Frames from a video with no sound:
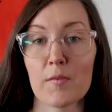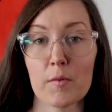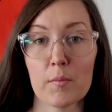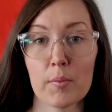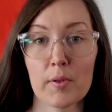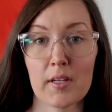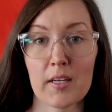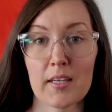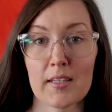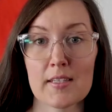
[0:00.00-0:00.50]
been
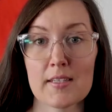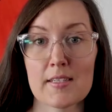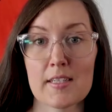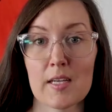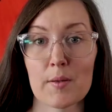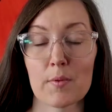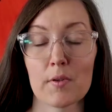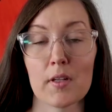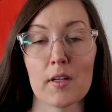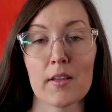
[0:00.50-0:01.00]
playing at this
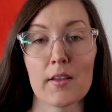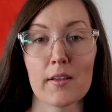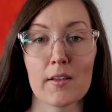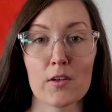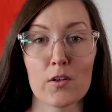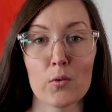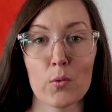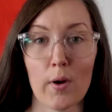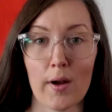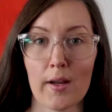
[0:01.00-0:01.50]
table a
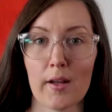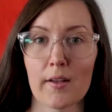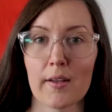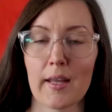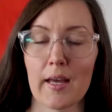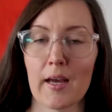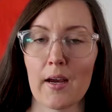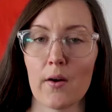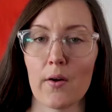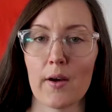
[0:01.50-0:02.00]
little while
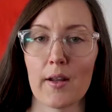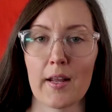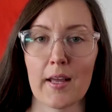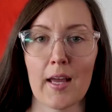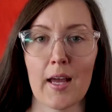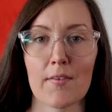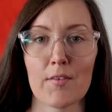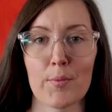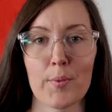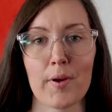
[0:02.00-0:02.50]
now, and I
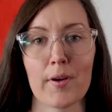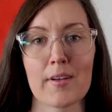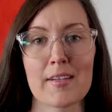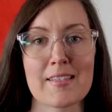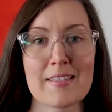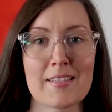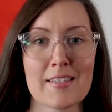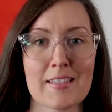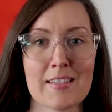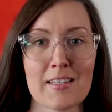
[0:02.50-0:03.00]
have about
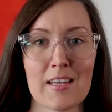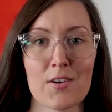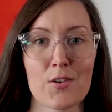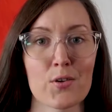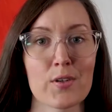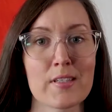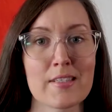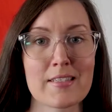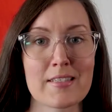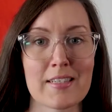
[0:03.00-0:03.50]

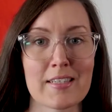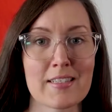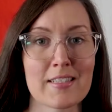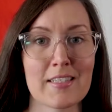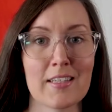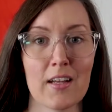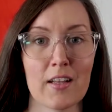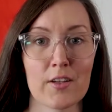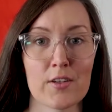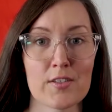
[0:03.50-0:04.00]

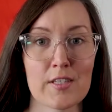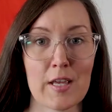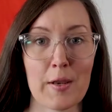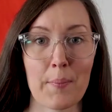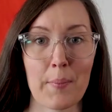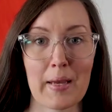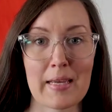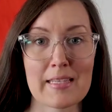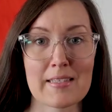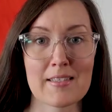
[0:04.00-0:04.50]
$660
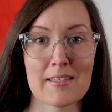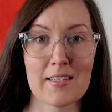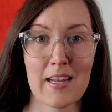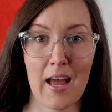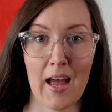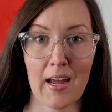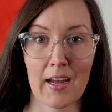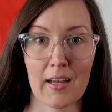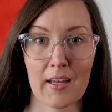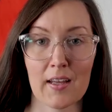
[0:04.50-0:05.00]
in my
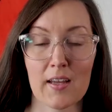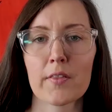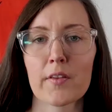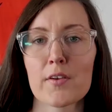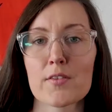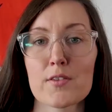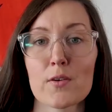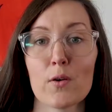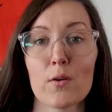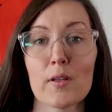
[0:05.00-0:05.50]
stack.
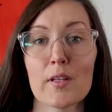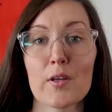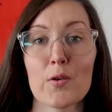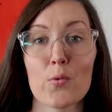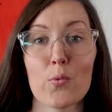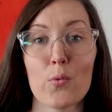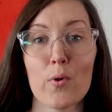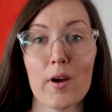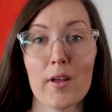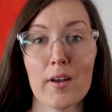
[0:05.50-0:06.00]
There's only
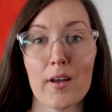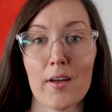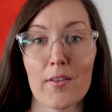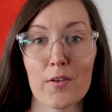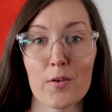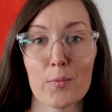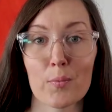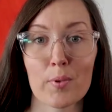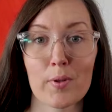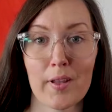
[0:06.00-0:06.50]
one
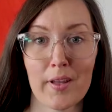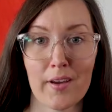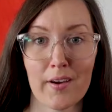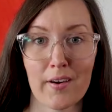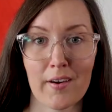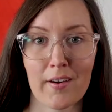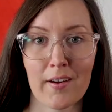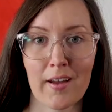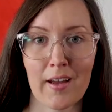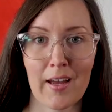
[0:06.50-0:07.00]
other
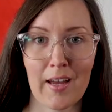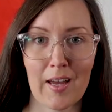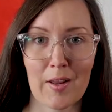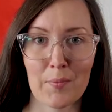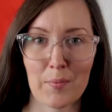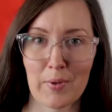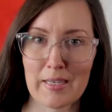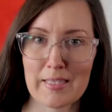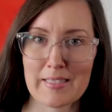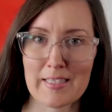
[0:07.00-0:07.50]
player
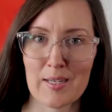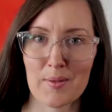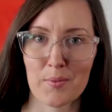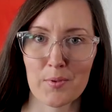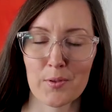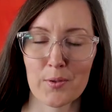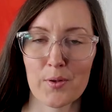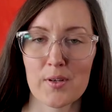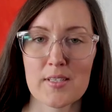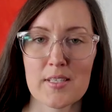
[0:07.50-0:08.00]
at my
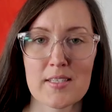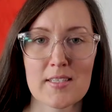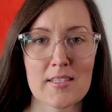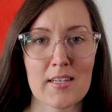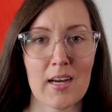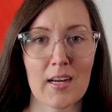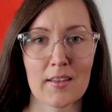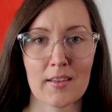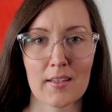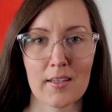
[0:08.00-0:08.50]
table who has a
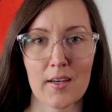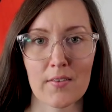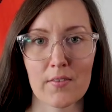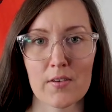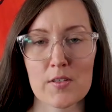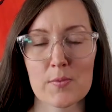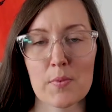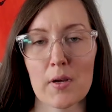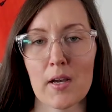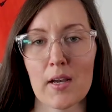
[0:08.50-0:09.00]
stack that
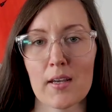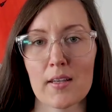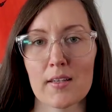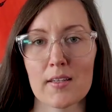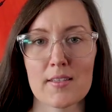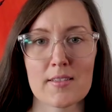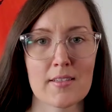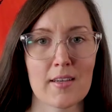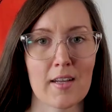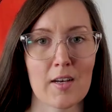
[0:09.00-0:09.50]
covers mine.
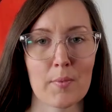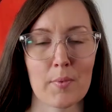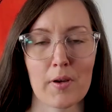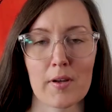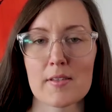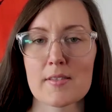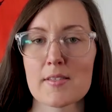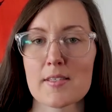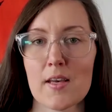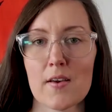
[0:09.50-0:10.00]
He's got
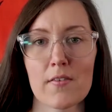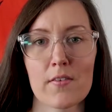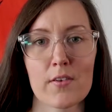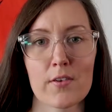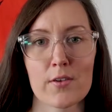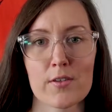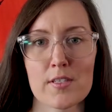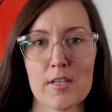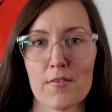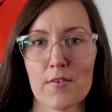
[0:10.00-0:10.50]
about 7
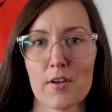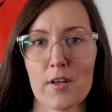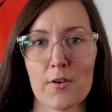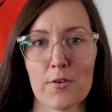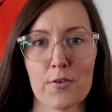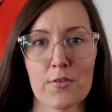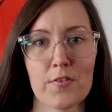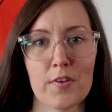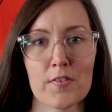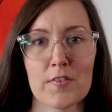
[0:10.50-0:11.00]
or
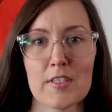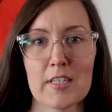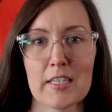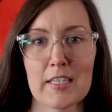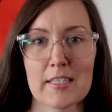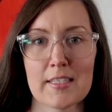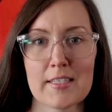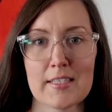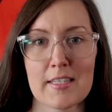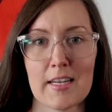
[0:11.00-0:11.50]
750 in
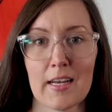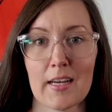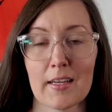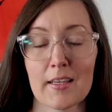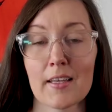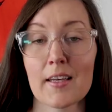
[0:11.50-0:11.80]
his stack,